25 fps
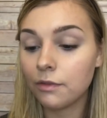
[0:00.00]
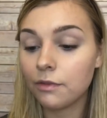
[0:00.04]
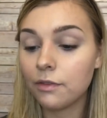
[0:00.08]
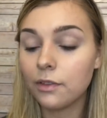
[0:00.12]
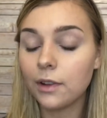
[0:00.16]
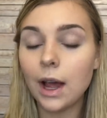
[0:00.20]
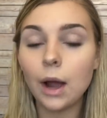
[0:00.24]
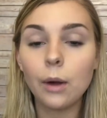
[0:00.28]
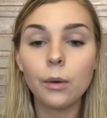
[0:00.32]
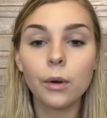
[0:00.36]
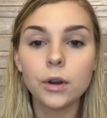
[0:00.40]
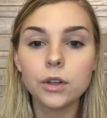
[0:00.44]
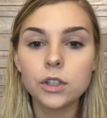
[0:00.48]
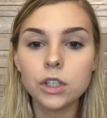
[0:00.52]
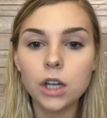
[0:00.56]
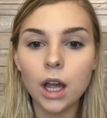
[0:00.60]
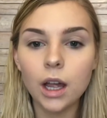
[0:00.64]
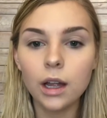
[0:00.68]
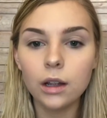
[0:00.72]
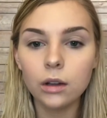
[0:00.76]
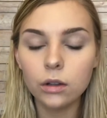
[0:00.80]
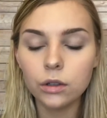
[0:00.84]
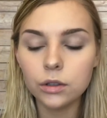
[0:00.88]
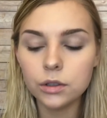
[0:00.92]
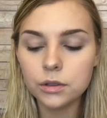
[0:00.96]
Flower
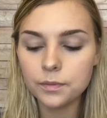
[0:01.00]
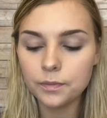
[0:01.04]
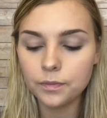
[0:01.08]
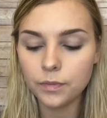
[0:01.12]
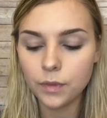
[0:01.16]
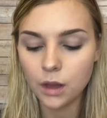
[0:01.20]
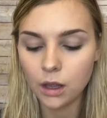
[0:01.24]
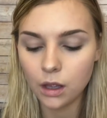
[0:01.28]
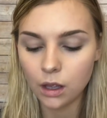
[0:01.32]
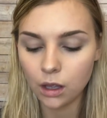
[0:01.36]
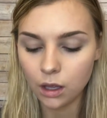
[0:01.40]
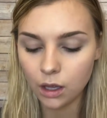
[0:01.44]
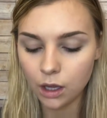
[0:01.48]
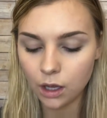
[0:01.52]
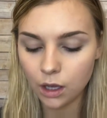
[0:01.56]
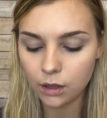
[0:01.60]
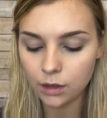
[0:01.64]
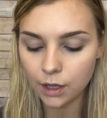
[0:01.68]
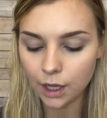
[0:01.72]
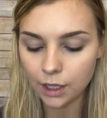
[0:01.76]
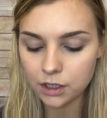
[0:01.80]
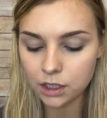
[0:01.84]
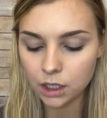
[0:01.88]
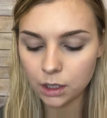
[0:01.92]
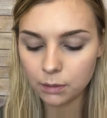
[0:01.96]
Child,
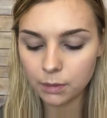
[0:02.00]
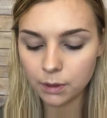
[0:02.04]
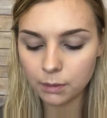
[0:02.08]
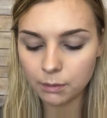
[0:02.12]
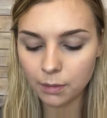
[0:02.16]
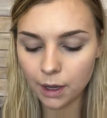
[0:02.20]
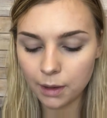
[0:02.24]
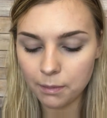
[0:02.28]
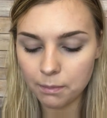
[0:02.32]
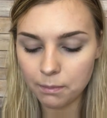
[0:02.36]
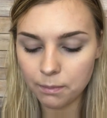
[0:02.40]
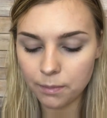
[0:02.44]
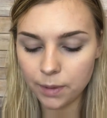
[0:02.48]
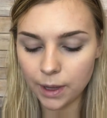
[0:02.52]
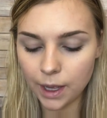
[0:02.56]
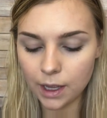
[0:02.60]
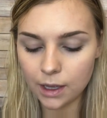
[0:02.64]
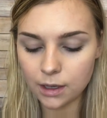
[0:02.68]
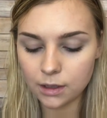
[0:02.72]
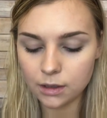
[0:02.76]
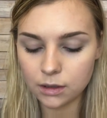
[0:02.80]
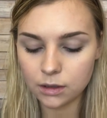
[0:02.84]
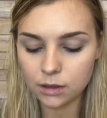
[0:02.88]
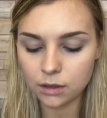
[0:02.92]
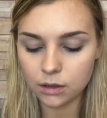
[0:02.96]
and that's going to be my
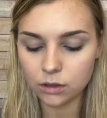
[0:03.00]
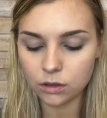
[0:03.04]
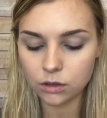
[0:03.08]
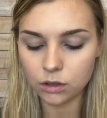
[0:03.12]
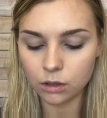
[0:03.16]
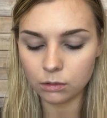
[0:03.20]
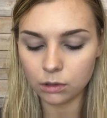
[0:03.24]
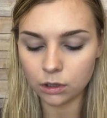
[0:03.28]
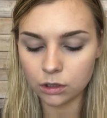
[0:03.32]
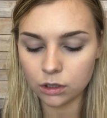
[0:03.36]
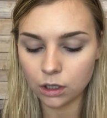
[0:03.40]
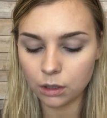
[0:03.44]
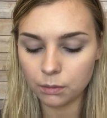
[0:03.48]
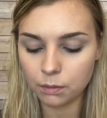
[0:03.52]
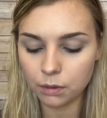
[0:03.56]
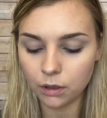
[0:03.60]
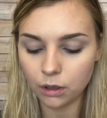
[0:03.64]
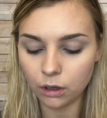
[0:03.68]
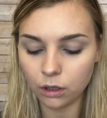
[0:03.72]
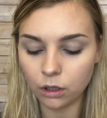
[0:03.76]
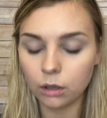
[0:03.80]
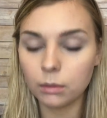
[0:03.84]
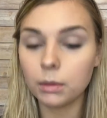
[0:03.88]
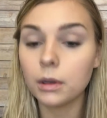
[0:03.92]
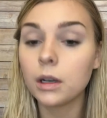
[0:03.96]
base. So I'm just going to put
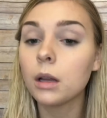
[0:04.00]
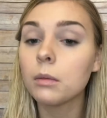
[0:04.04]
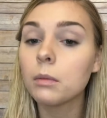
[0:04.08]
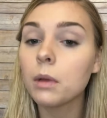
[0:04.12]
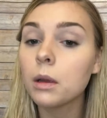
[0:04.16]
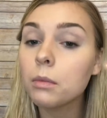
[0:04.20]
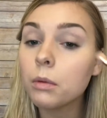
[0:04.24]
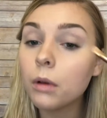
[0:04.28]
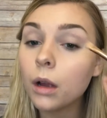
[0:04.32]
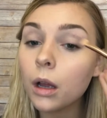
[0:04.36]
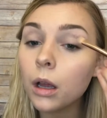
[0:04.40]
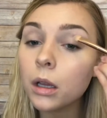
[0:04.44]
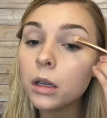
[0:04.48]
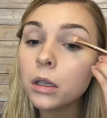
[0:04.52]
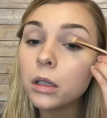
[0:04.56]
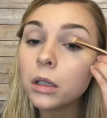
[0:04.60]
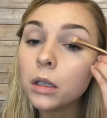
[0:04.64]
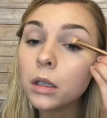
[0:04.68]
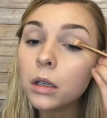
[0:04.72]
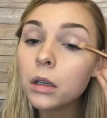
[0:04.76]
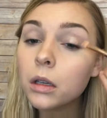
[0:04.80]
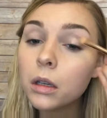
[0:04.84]
a little bit on my brush.